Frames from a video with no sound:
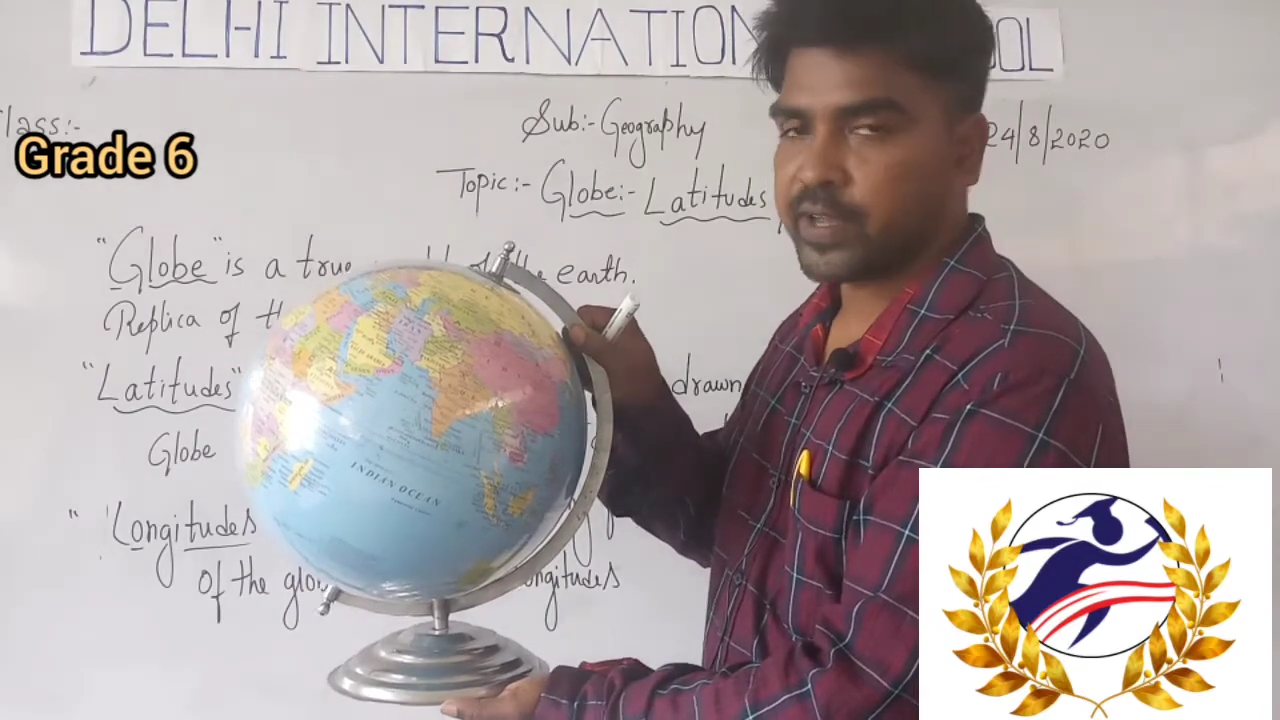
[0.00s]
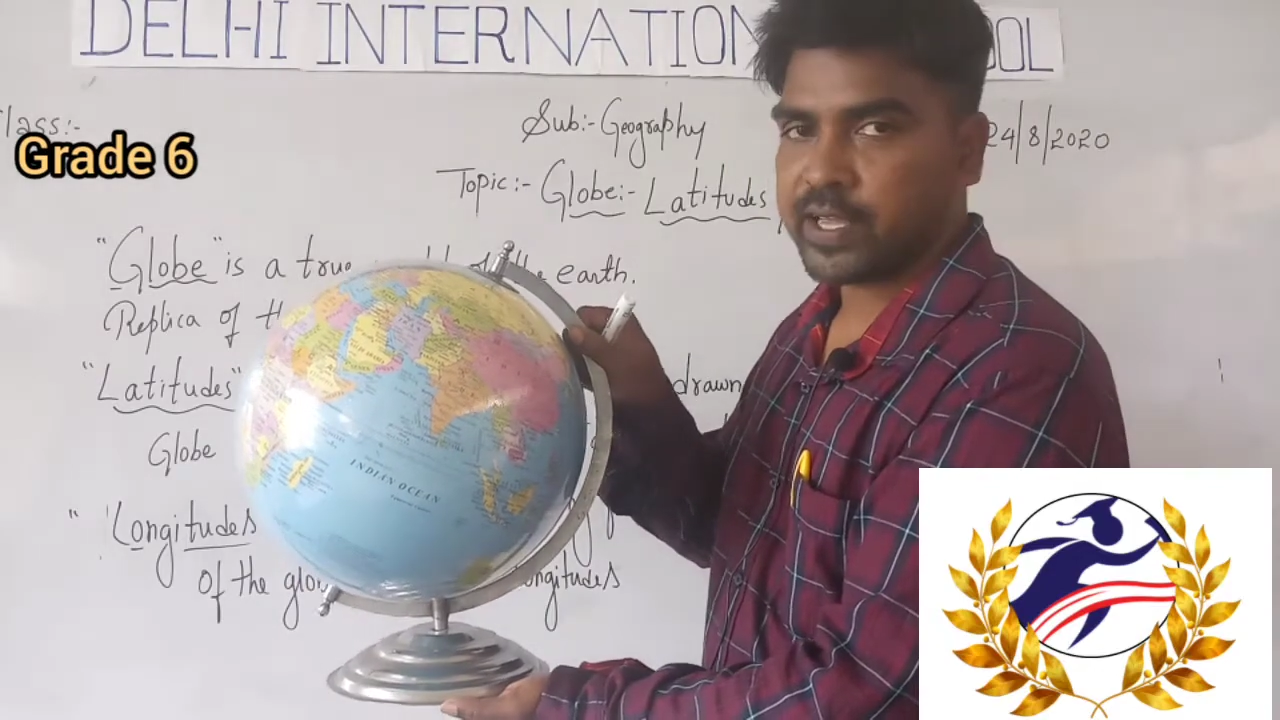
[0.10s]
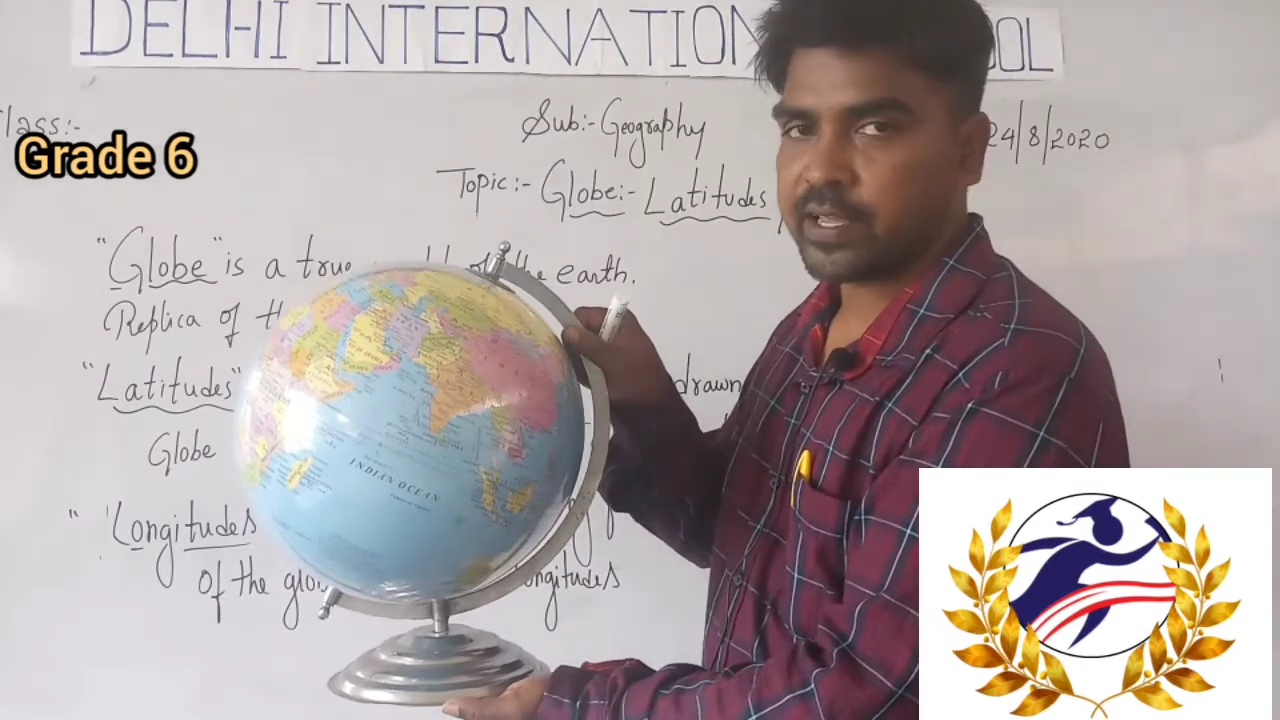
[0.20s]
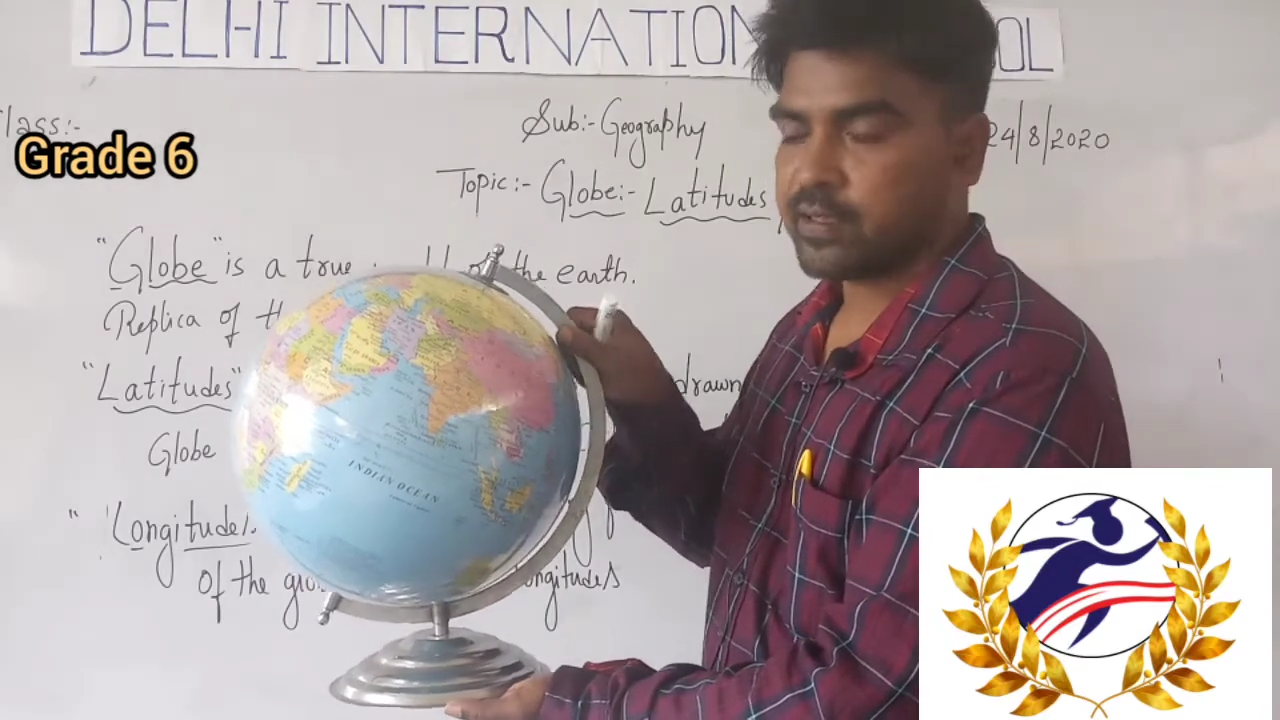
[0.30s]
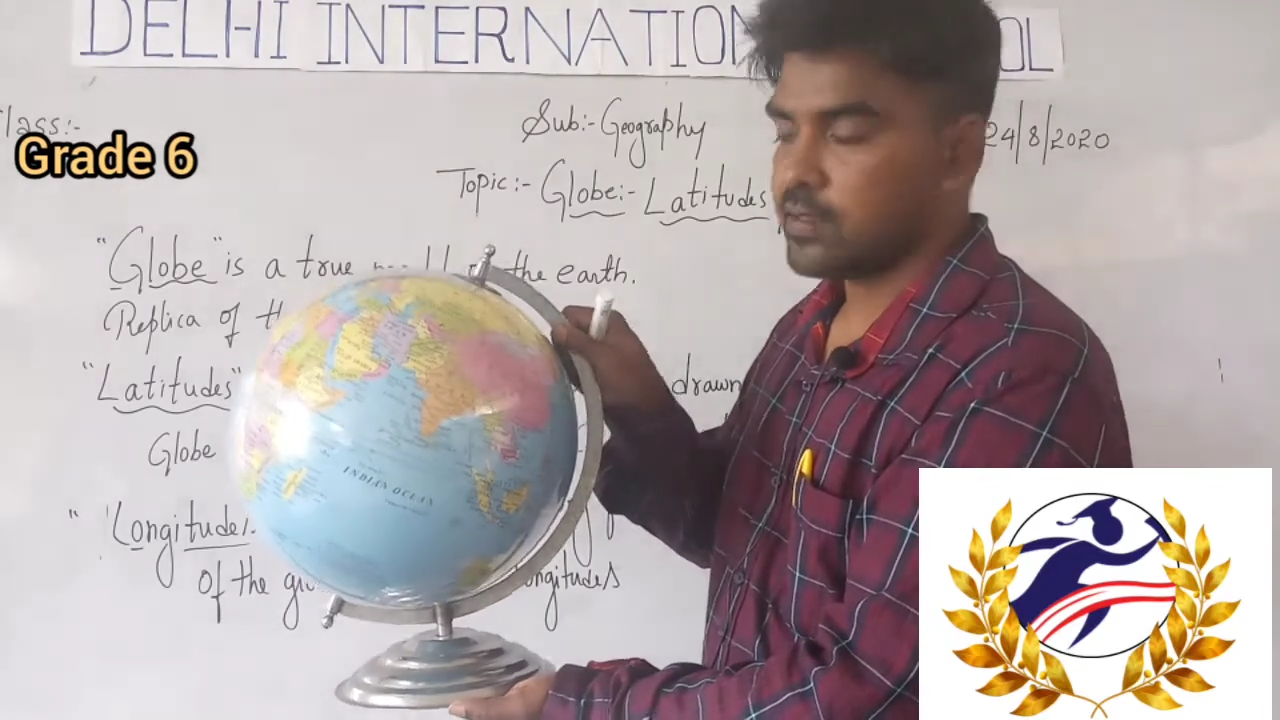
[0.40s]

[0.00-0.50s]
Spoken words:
degree.